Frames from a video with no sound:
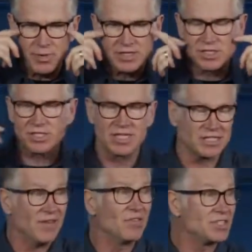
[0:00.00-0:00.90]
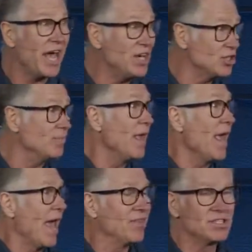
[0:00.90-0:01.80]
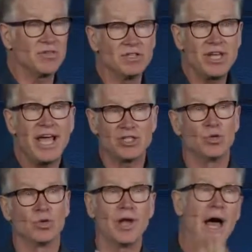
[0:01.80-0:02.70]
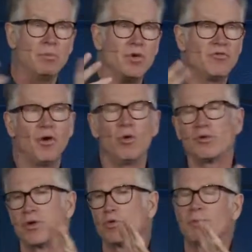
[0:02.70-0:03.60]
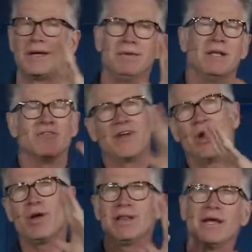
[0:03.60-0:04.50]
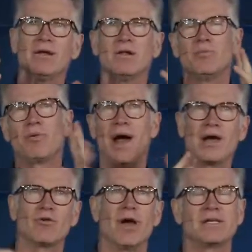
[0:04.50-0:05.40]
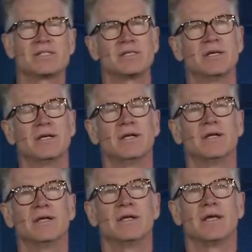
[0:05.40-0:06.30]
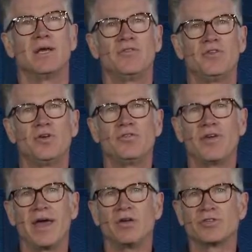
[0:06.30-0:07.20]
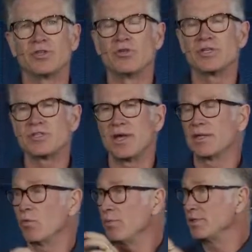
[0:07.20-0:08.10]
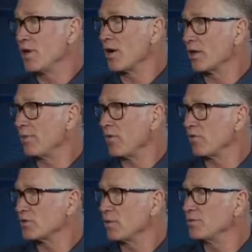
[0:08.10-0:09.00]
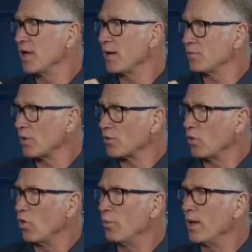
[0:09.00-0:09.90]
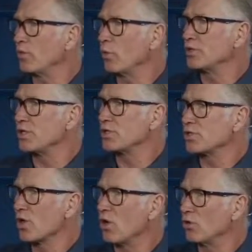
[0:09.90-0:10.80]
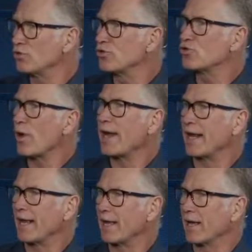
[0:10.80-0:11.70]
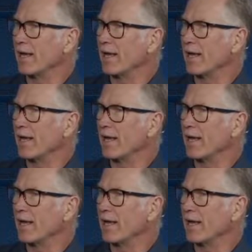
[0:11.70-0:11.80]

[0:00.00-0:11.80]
is. It's this invitation, and this invitation will not move forward. There will be very little progress if you fail to do this thing that we've been talking about for some time throughout the whole month, which is called training.